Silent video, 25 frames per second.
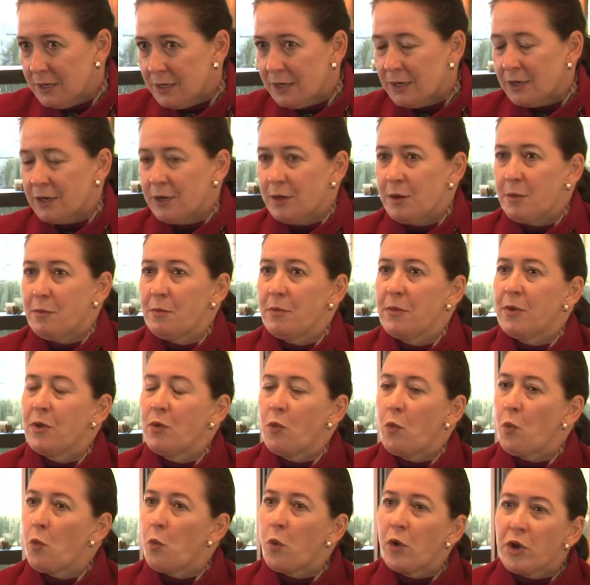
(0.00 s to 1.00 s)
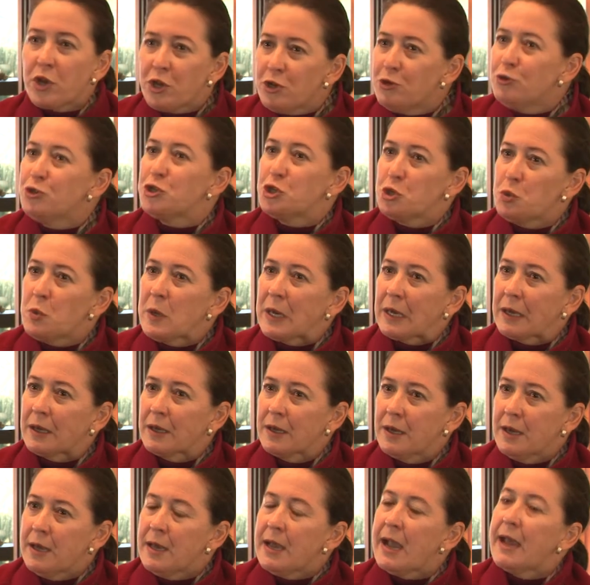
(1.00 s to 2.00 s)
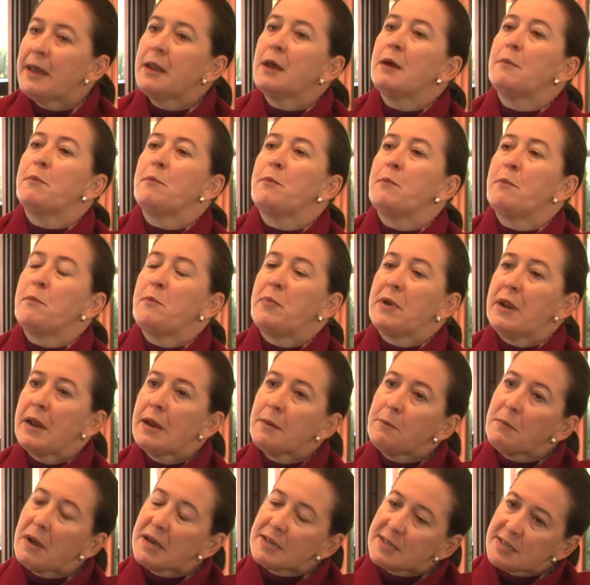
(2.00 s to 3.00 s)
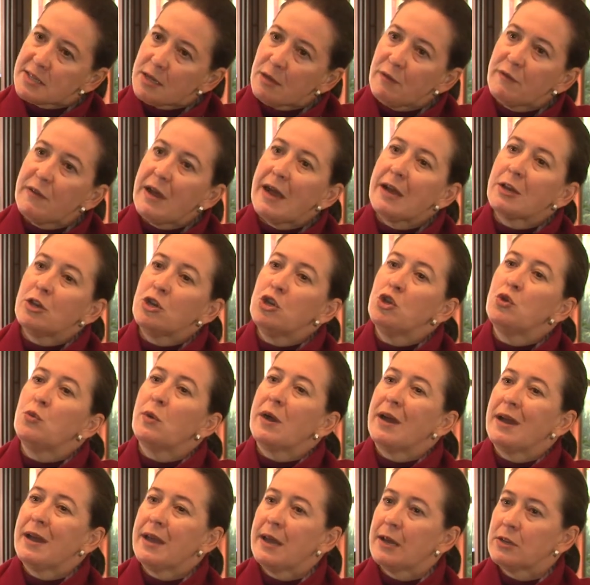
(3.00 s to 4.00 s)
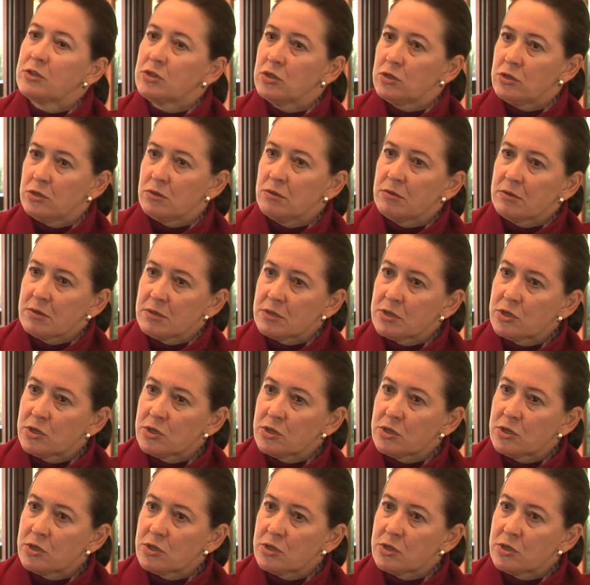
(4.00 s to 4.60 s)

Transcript: What are you doing? And I knew I had to do this.